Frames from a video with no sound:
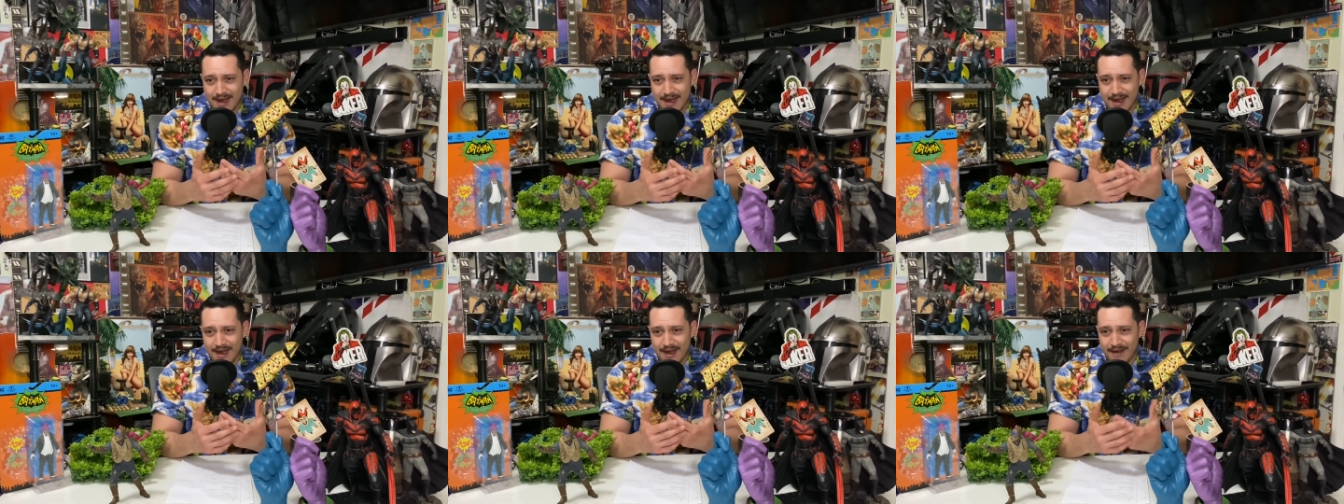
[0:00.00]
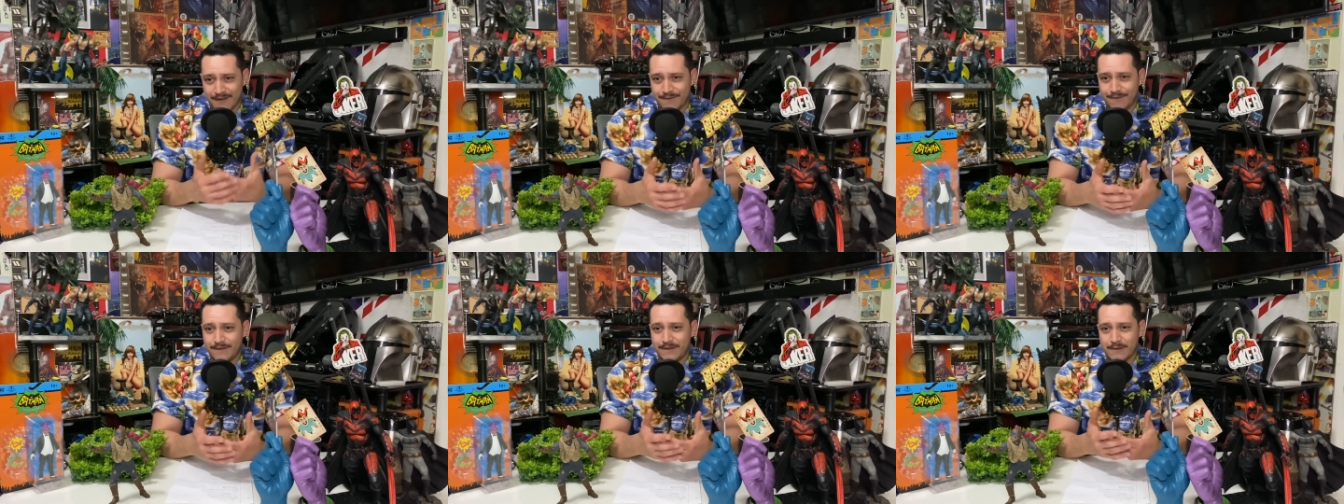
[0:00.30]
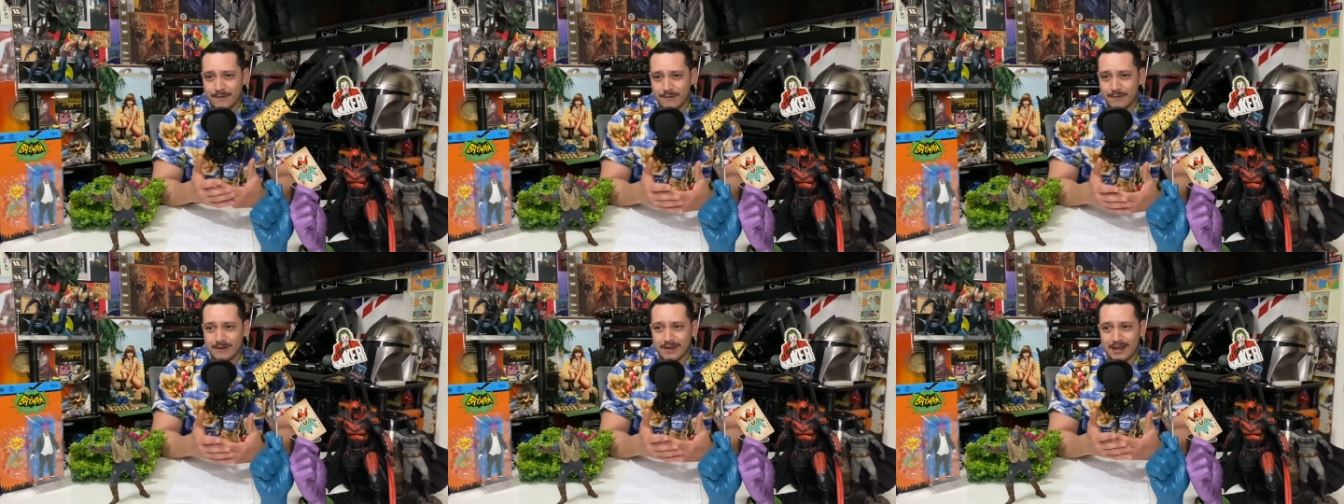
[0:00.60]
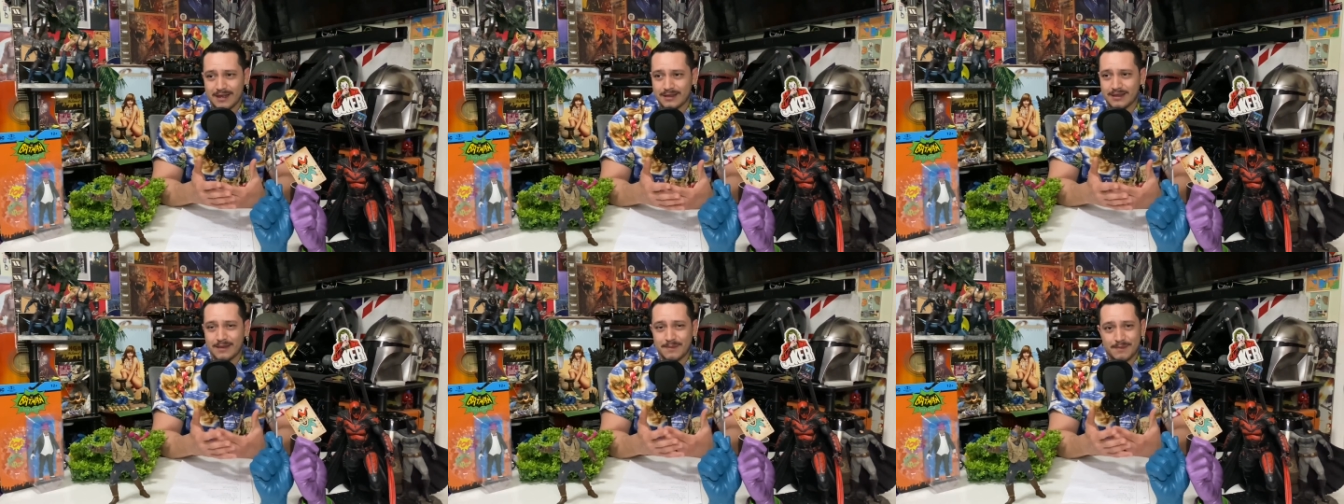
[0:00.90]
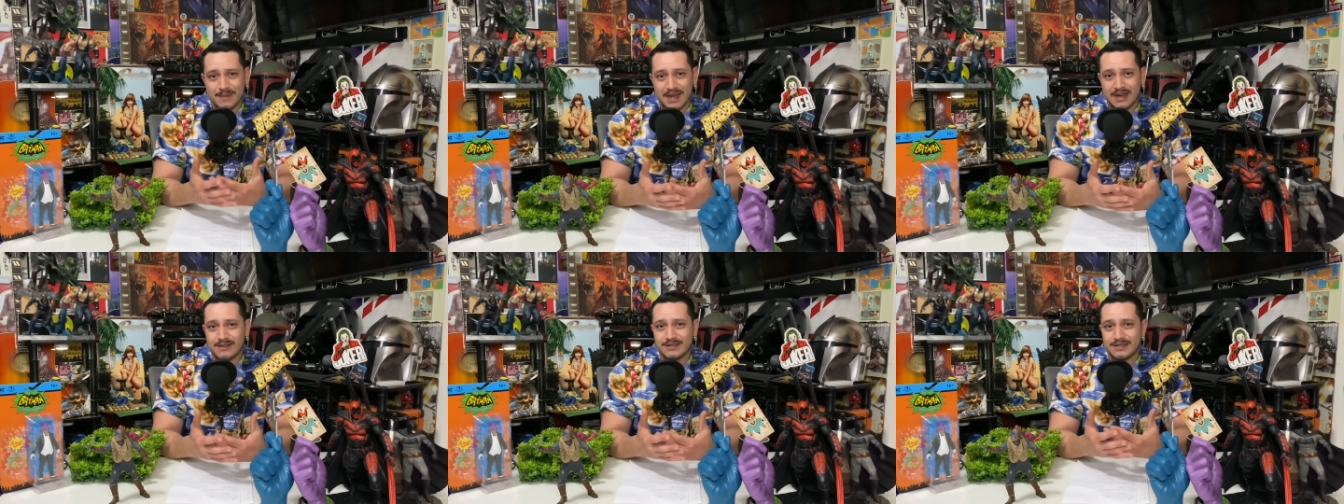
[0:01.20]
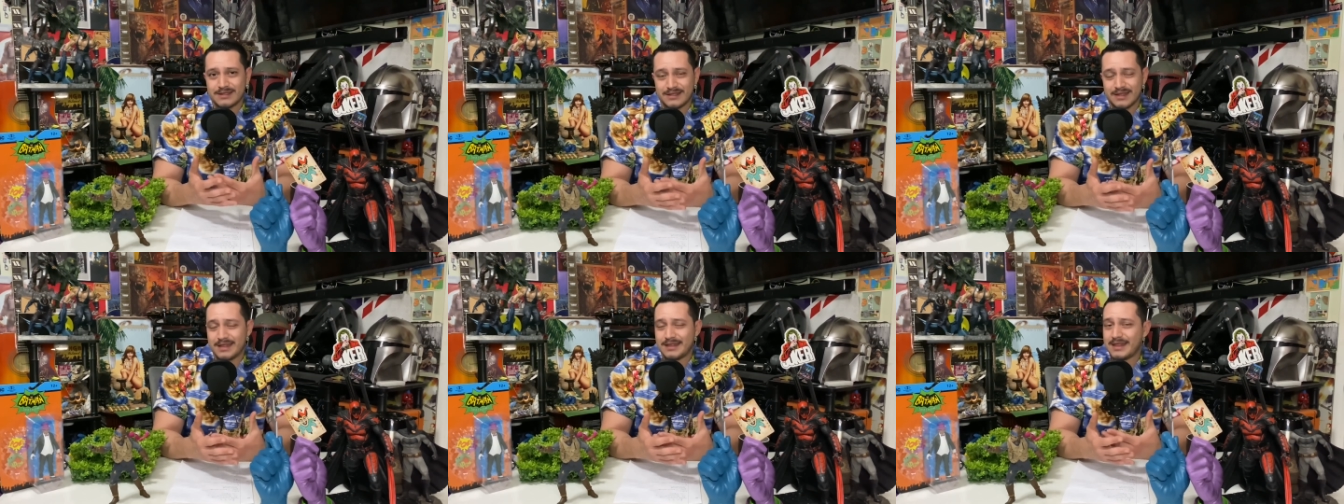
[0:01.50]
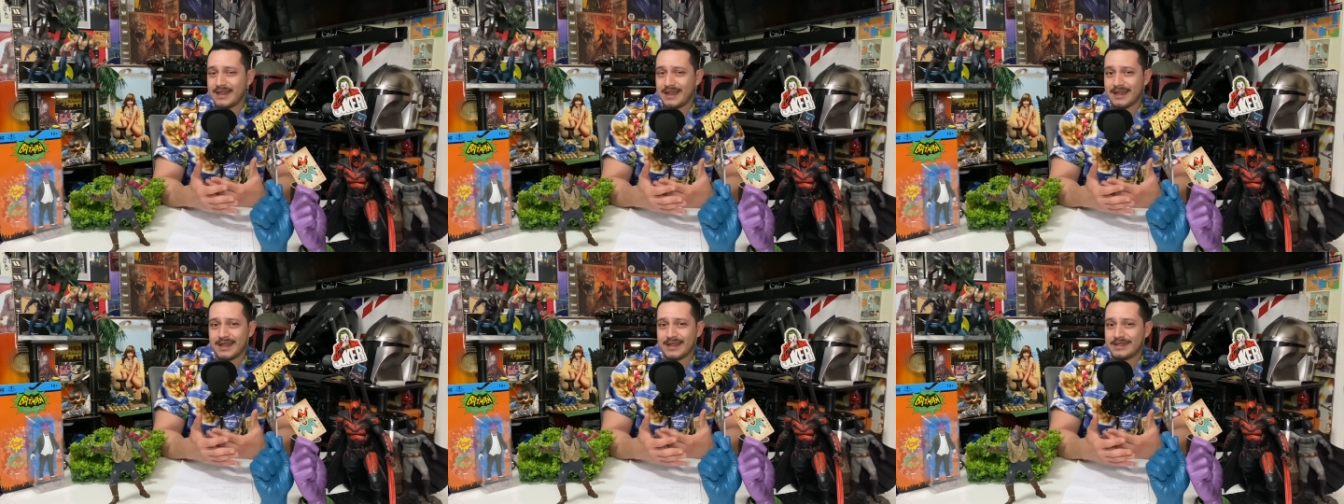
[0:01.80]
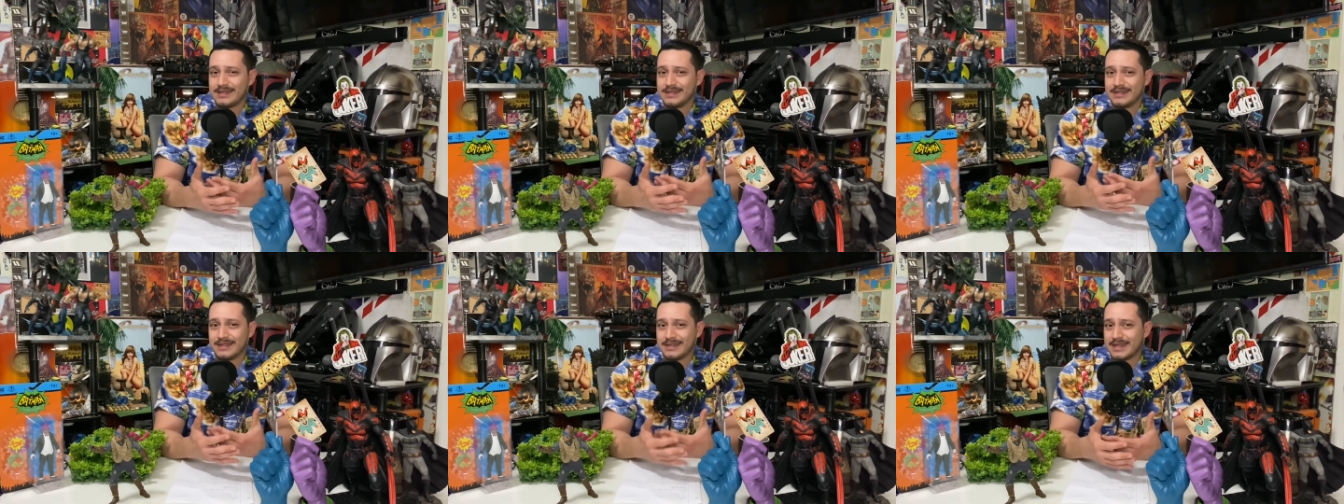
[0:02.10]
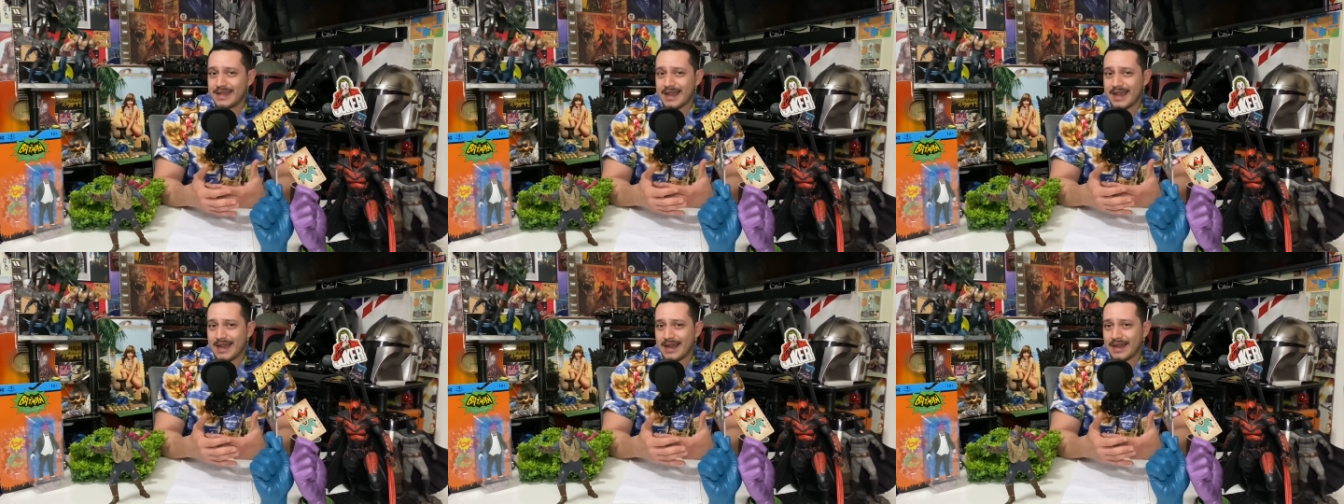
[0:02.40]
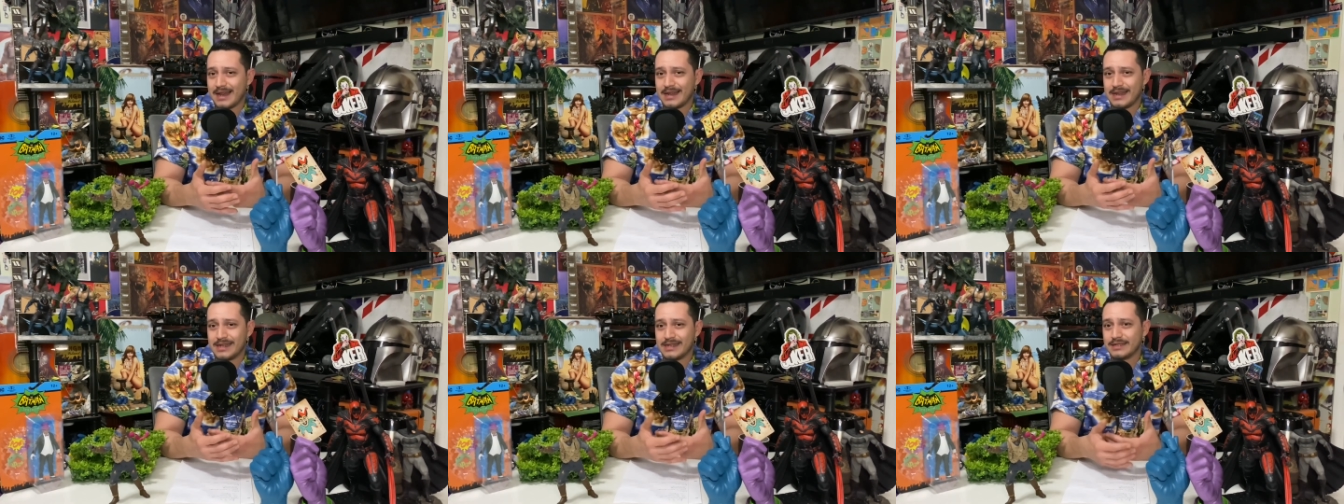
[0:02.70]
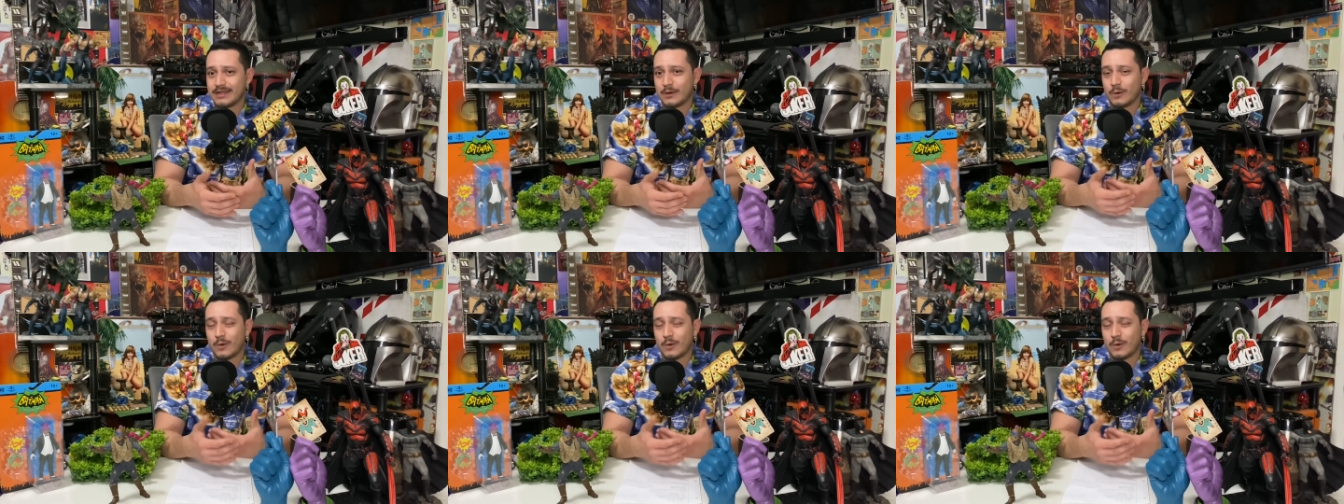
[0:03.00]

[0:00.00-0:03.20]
I feel like the mouse let that get to his head, and he's like,